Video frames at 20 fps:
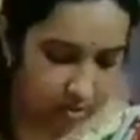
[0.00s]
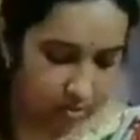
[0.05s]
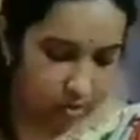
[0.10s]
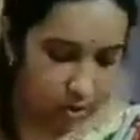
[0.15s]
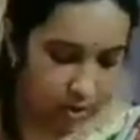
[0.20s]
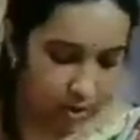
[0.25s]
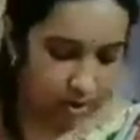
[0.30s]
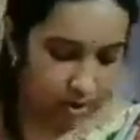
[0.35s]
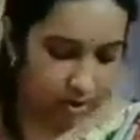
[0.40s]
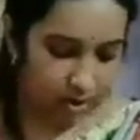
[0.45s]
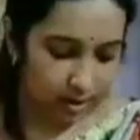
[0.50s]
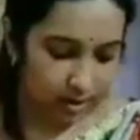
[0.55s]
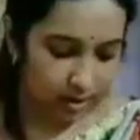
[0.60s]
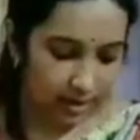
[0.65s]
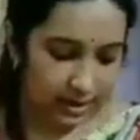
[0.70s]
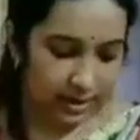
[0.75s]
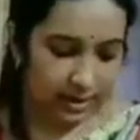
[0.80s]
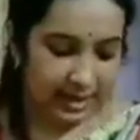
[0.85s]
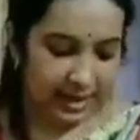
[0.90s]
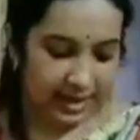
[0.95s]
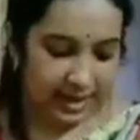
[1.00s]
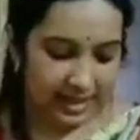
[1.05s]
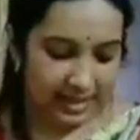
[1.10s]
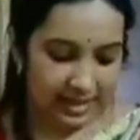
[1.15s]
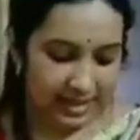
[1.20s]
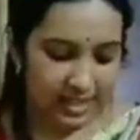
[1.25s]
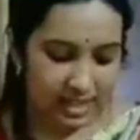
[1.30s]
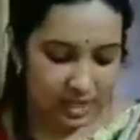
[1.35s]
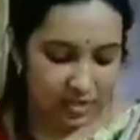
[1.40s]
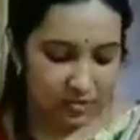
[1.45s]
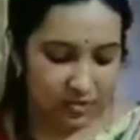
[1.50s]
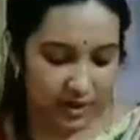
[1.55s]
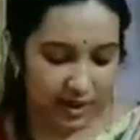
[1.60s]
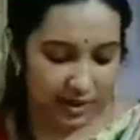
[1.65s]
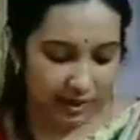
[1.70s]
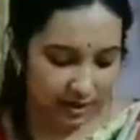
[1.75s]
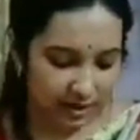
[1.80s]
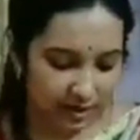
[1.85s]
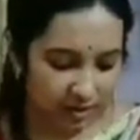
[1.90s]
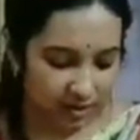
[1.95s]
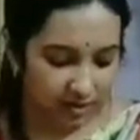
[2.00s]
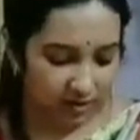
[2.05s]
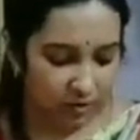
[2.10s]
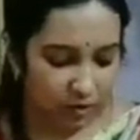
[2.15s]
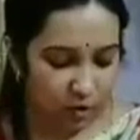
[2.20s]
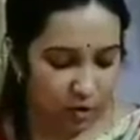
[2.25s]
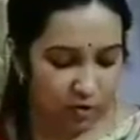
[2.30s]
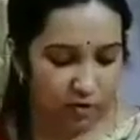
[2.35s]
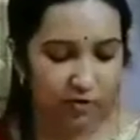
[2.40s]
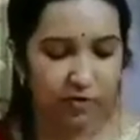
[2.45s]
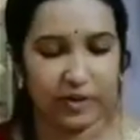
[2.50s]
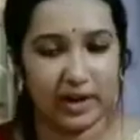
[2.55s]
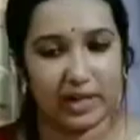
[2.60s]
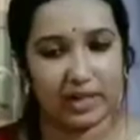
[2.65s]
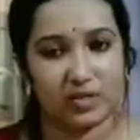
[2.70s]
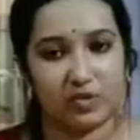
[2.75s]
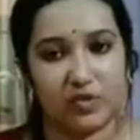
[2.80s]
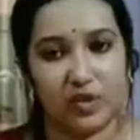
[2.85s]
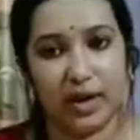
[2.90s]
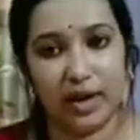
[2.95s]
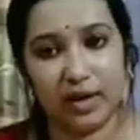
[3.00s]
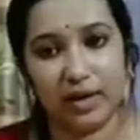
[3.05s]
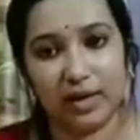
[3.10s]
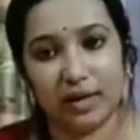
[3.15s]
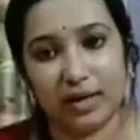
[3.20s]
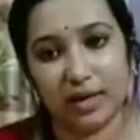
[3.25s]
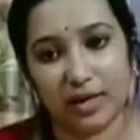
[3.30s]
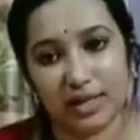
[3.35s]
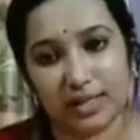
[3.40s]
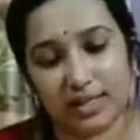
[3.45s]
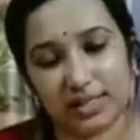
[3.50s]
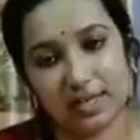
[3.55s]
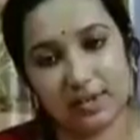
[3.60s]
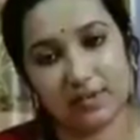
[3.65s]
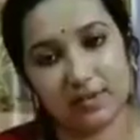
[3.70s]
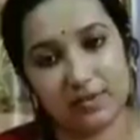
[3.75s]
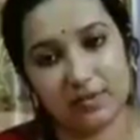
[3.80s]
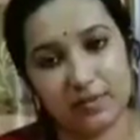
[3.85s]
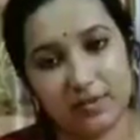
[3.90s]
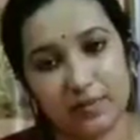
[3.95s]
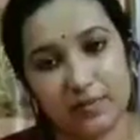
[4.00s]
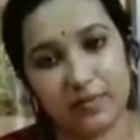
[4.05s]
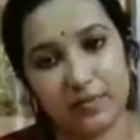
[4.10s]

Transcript: water. In this way, the four friends were safe.